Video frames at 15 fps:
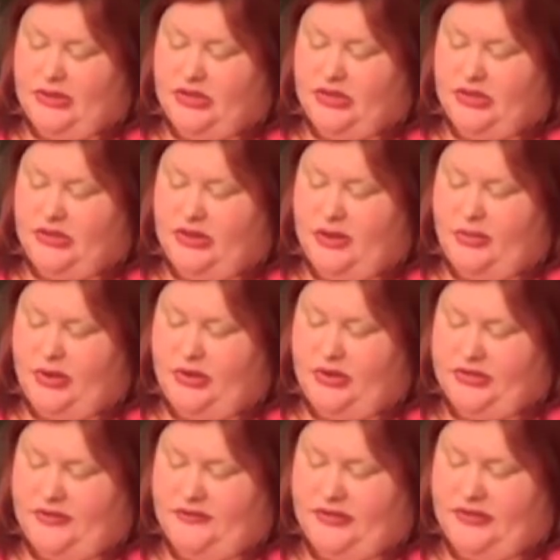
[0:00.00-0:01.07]
she could not bring
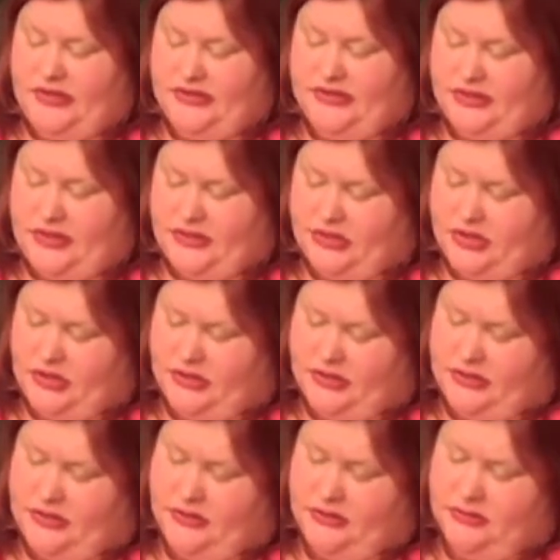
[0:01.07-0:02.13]
herself to taste the hot chocolate.